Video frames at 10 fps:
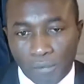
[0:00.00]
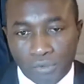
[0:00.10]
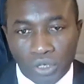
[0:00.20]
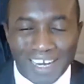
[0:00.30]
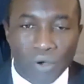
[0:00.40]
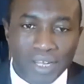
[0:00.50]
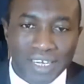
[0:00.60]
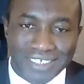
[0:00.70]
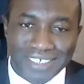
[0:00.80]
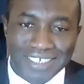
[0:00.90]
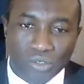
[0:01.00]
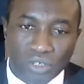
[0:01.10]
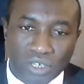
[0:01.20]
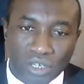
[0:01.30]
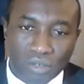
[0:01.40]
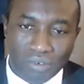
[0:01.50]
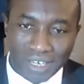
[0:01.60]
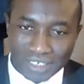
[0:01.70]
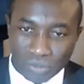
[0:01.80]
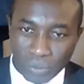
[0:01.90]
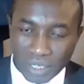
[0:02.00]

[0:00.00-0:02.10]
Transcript: And I hope he listens, otherwise we can take